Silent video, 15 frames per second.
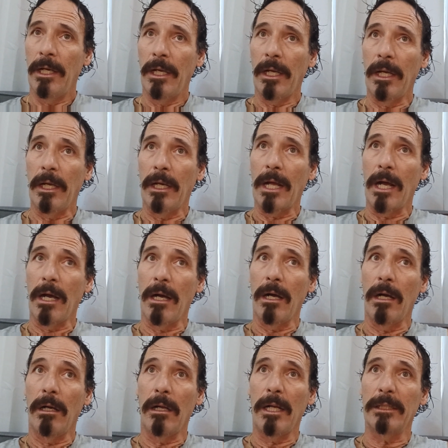And
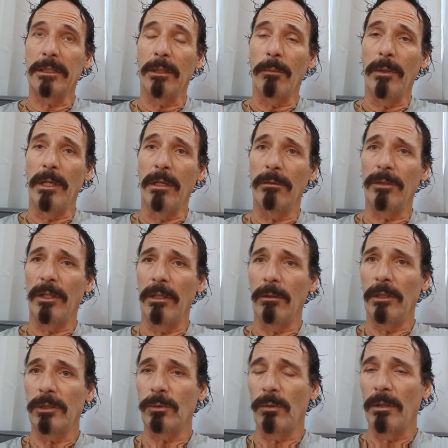I said, well,
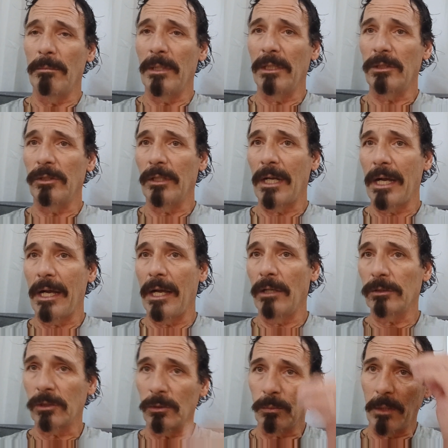let's run back to the
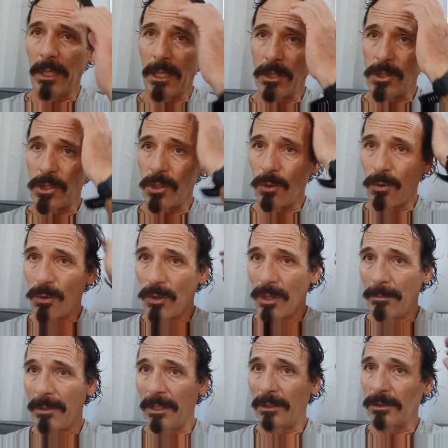house because we had a store
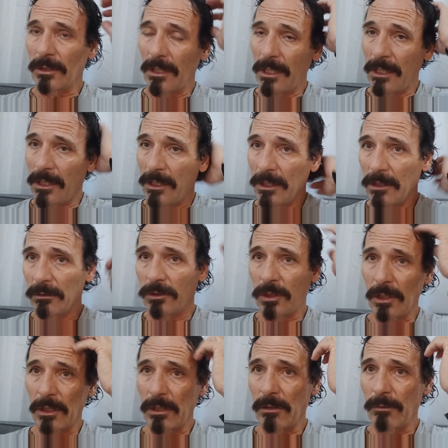up there. So I needed to go
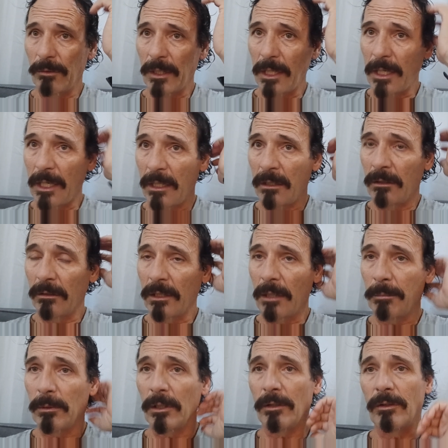check on that and a
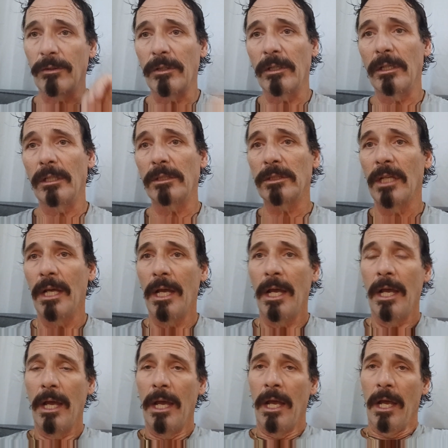couple other things.
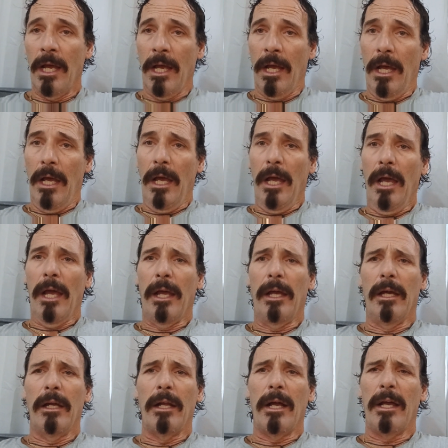
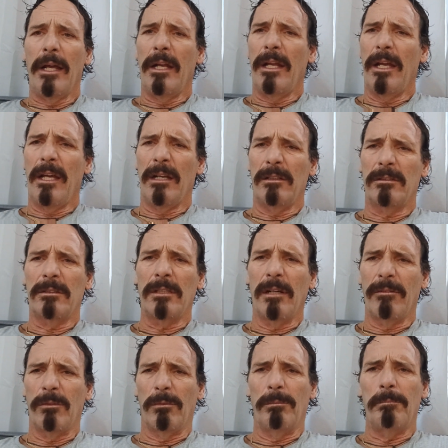And I had a
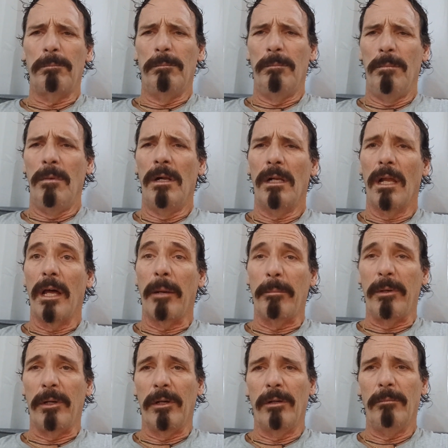lot of
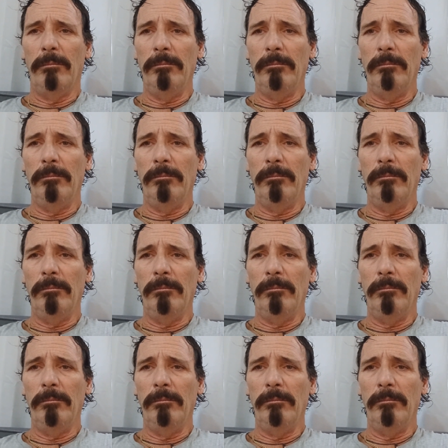beer.